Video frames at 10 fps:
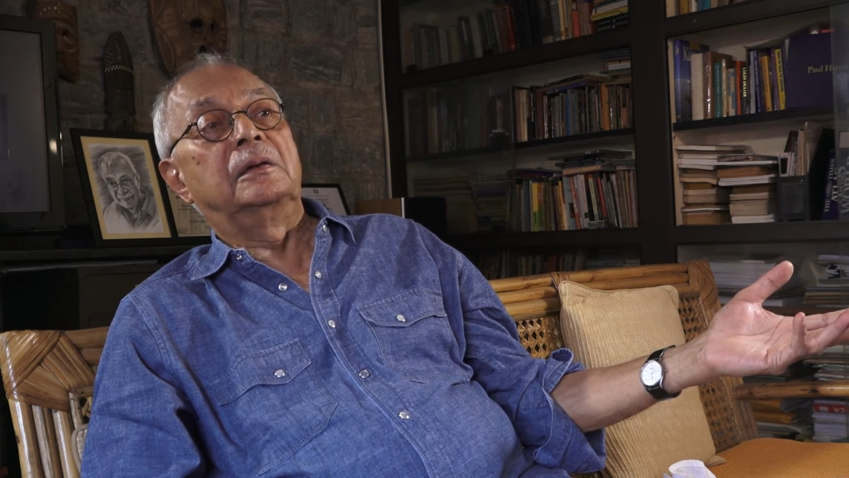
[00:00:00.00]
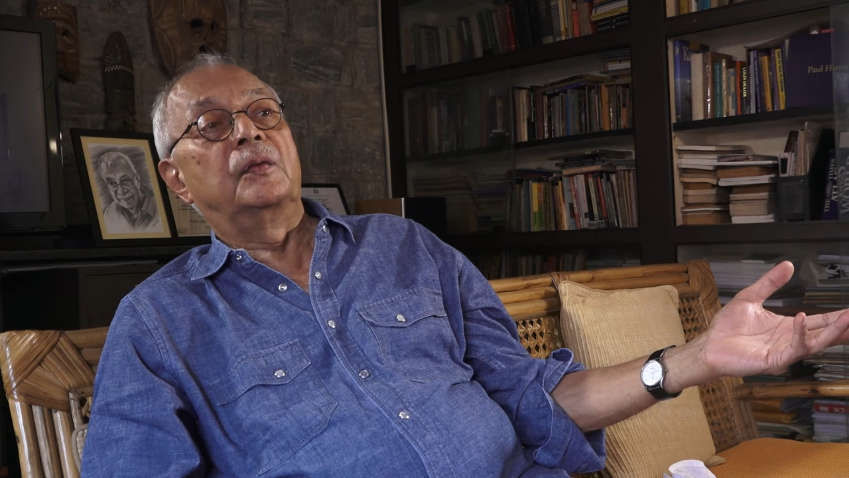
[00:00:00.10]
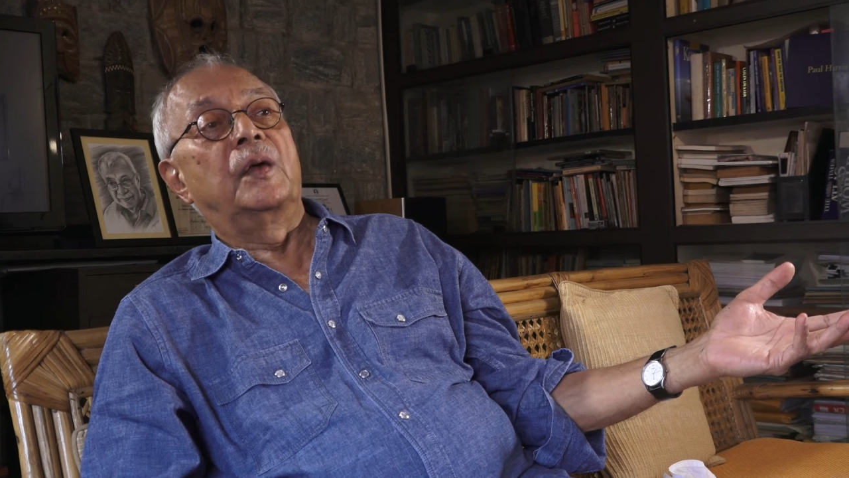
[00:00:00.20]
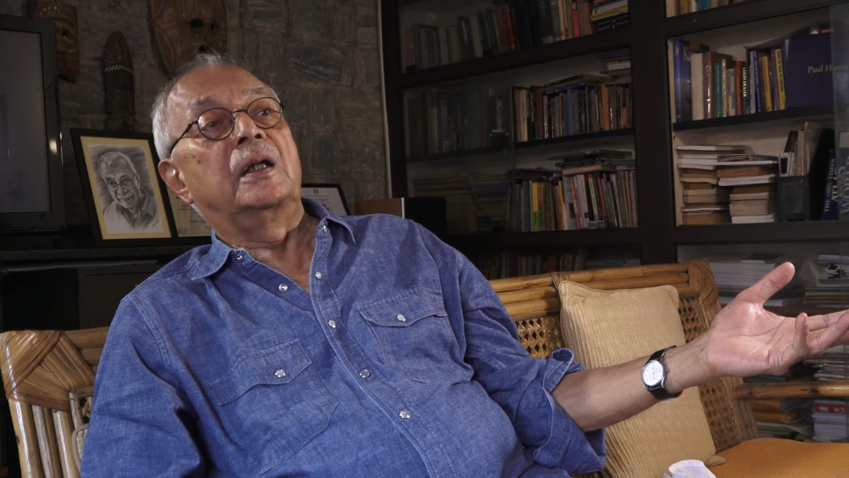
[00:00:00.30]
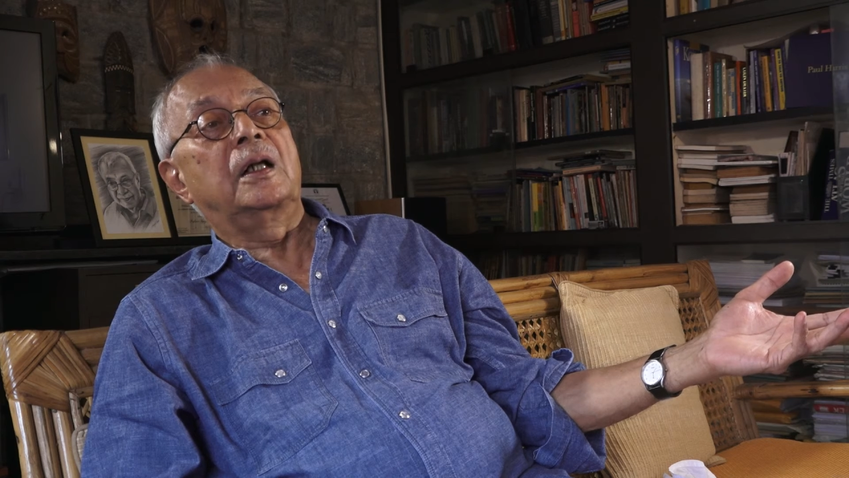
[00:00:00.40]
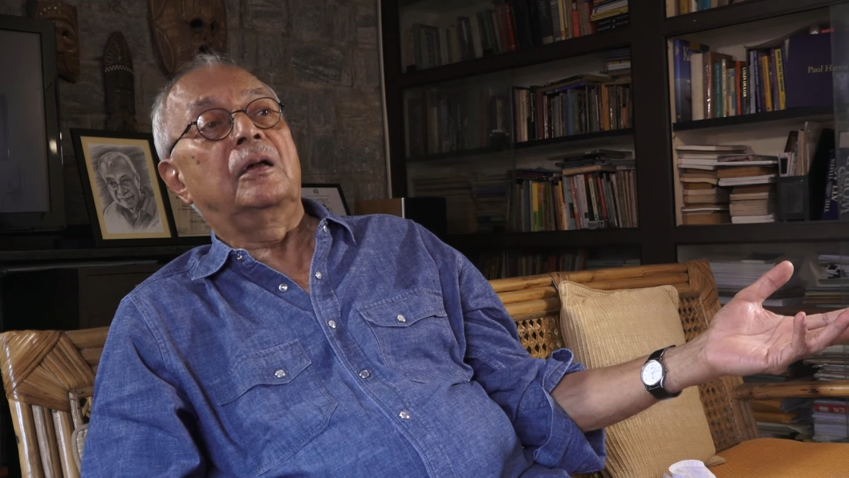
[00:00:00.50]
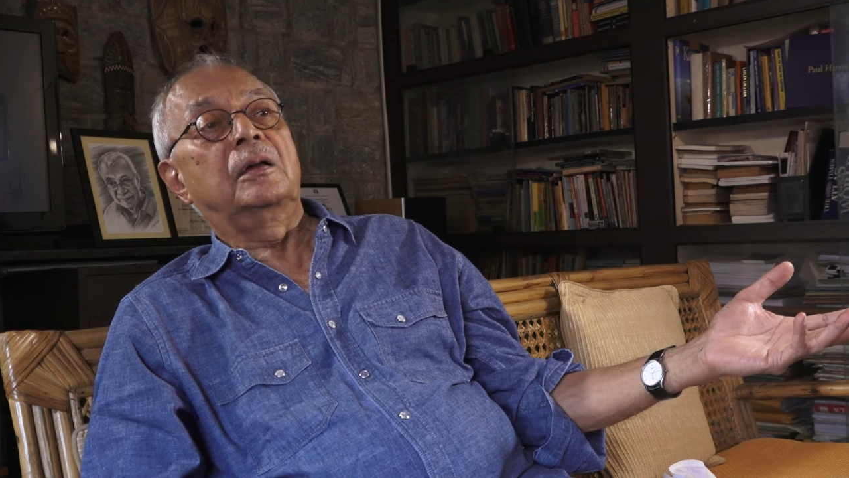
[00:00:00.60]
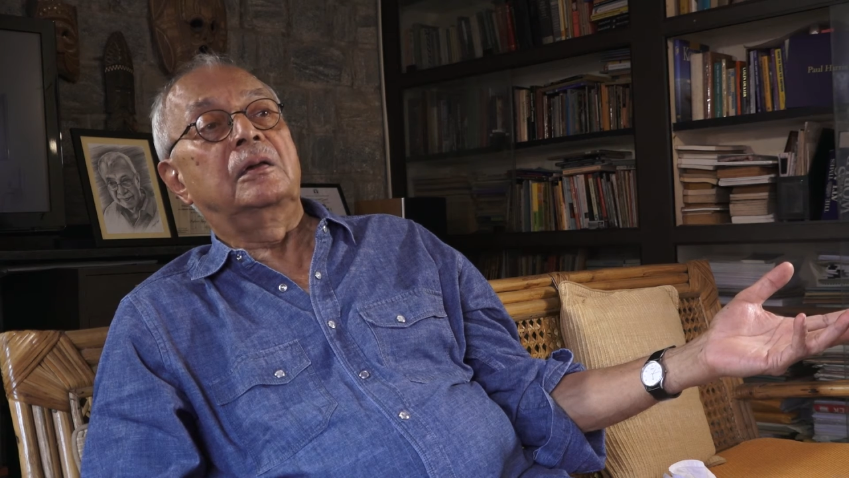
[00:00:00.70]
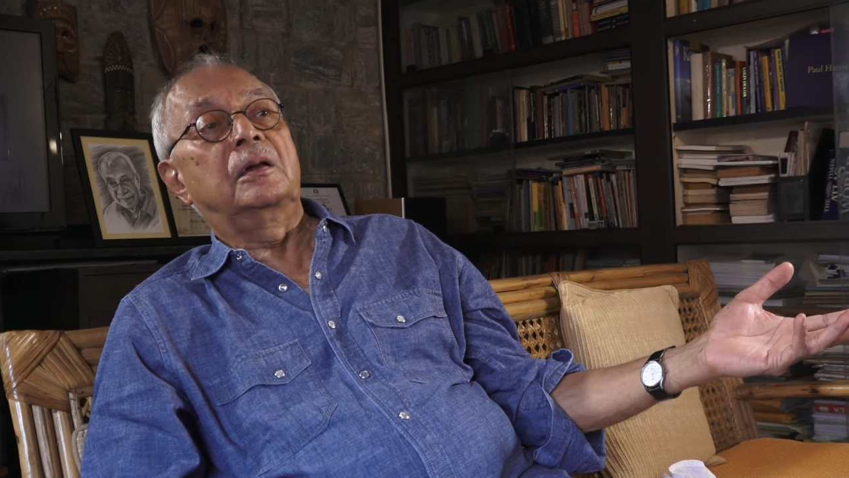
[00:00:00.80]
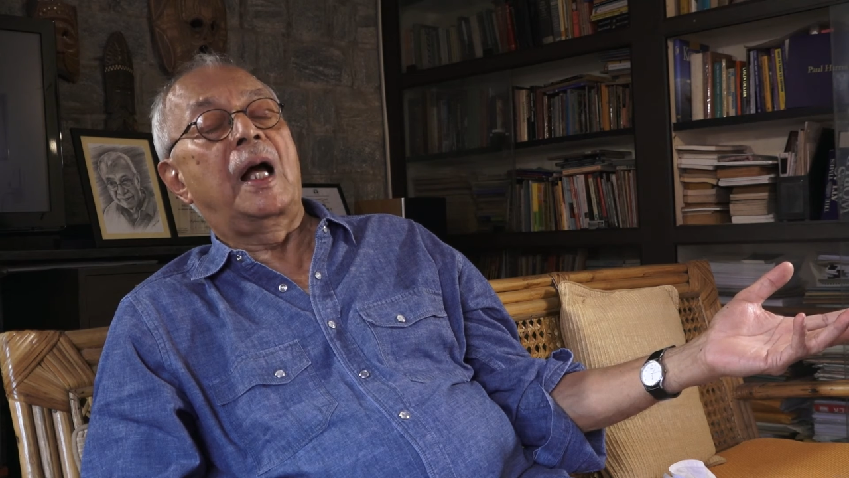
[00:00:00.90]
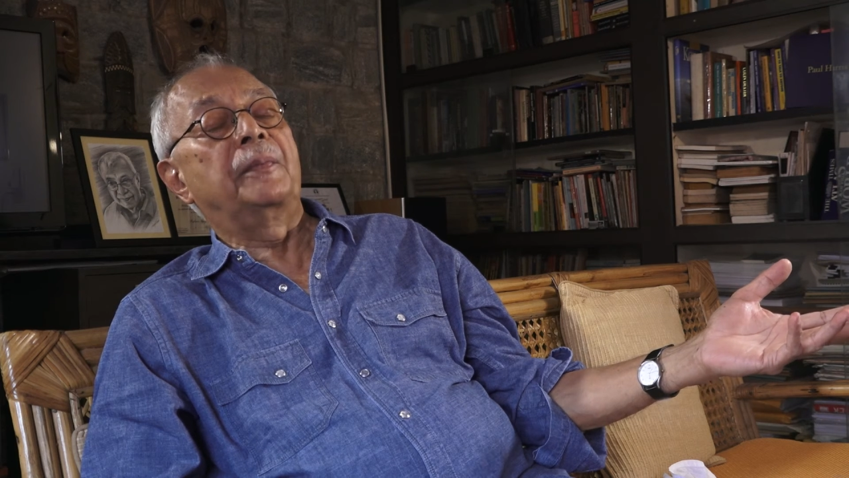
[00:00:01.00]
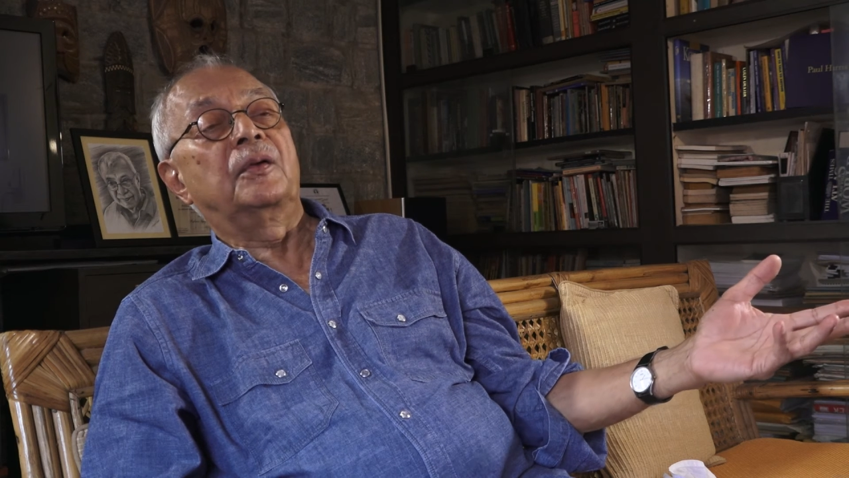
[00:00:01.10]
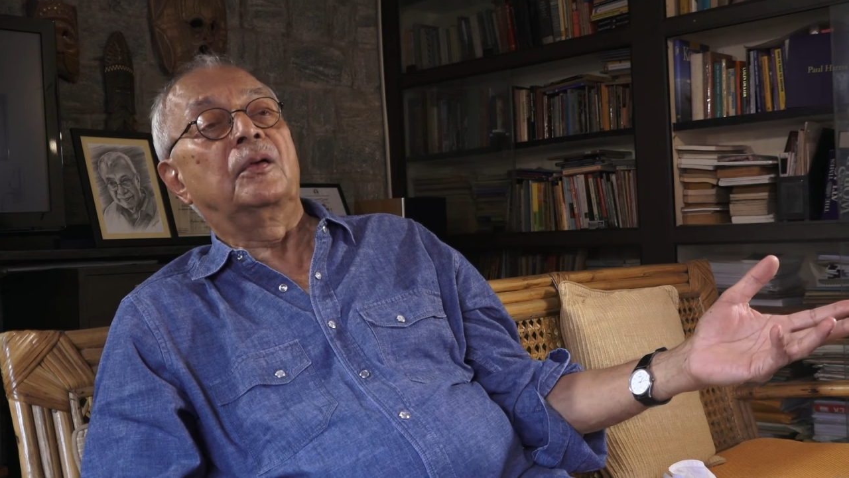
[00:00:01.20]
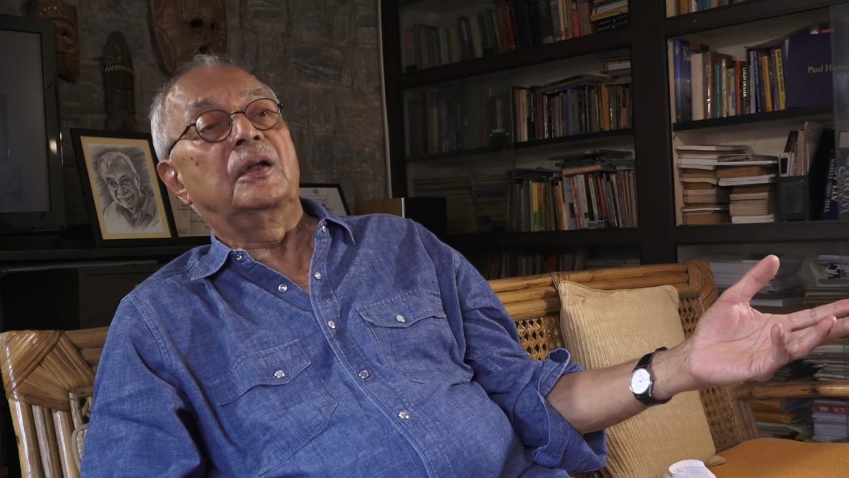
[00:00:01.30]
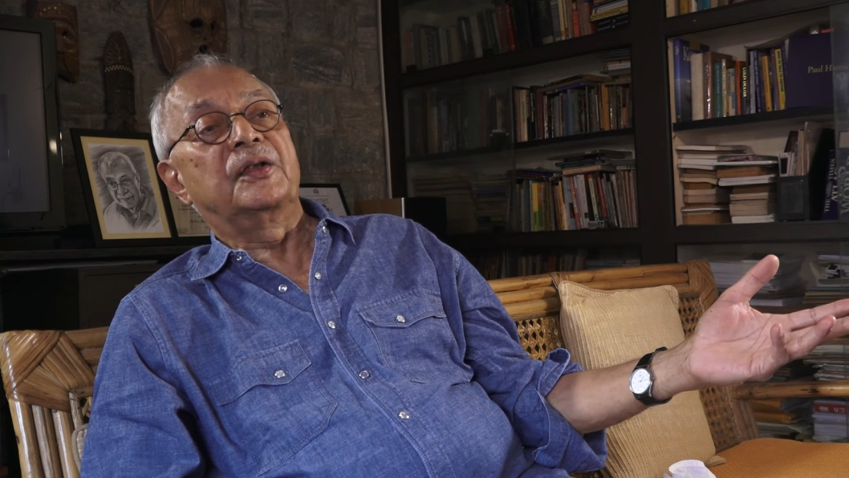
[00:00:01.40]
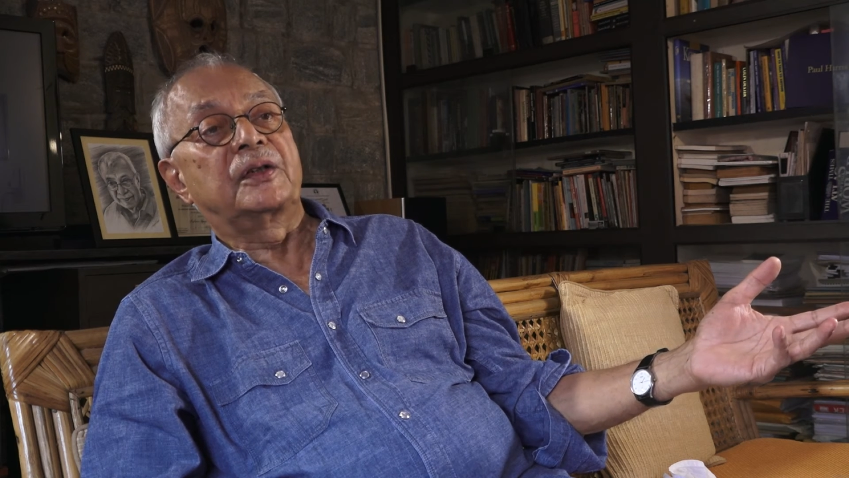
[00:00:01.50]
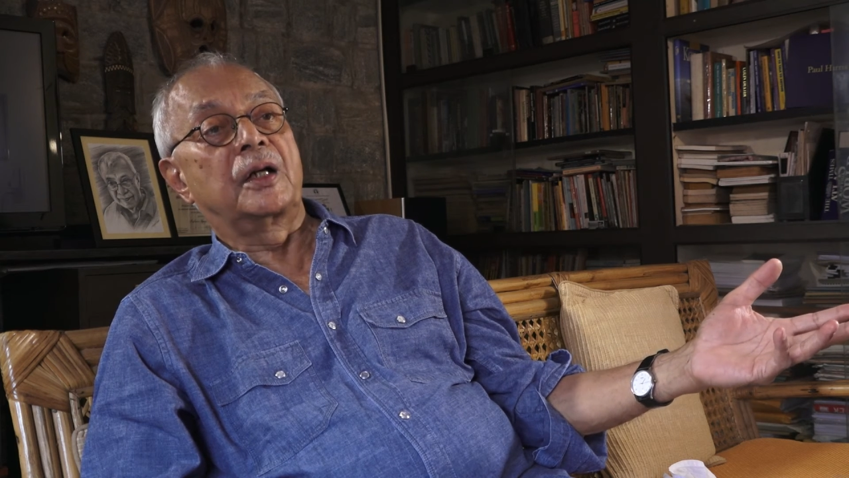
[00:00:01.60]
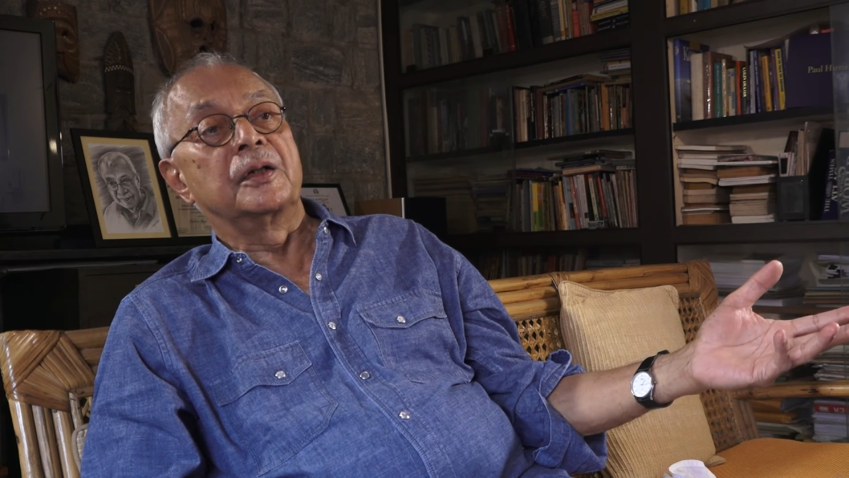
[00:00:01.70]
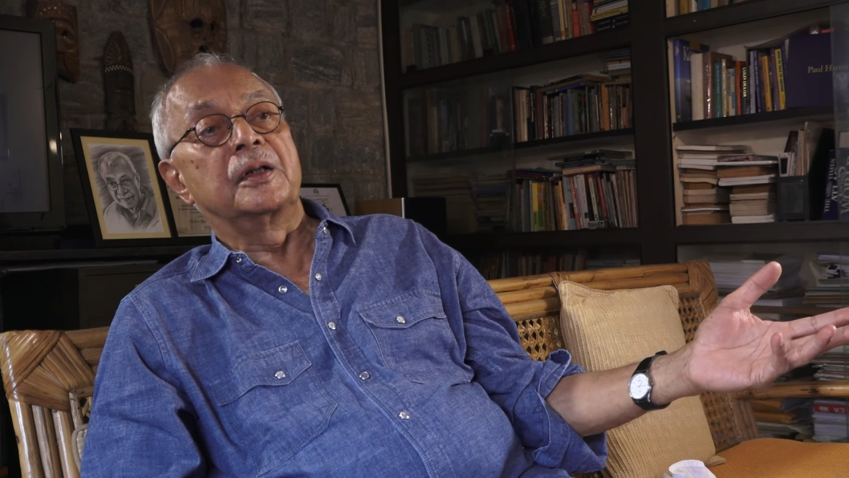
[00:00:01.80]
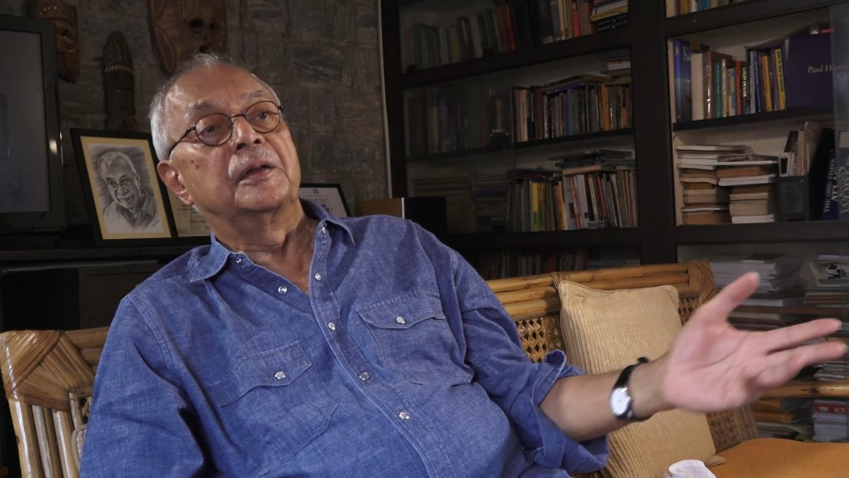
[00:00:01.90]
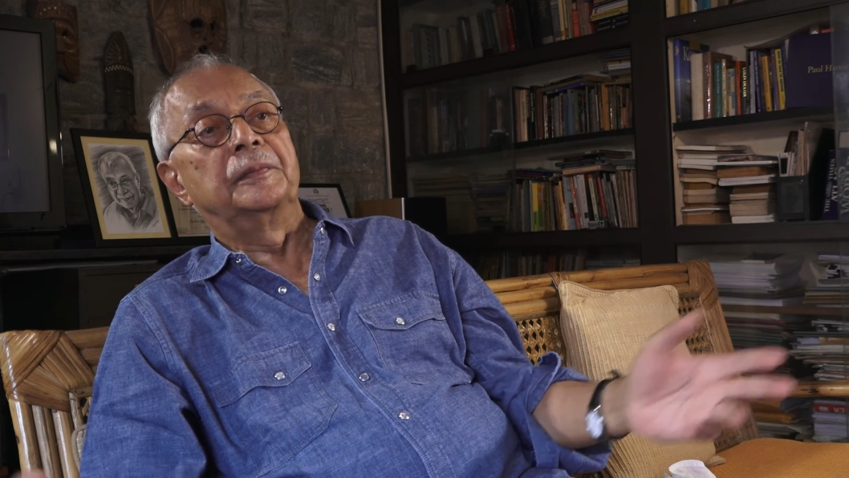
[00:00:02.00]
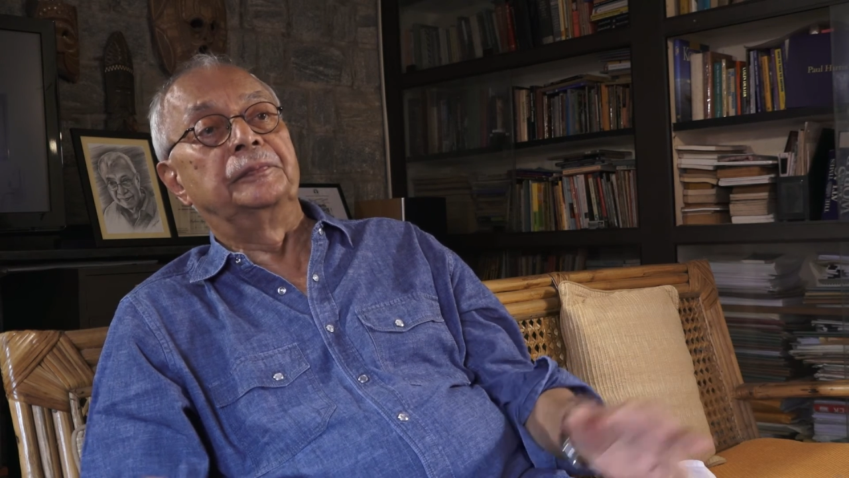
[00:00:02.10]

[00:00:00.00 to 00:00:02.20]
they went out absolutely stunned.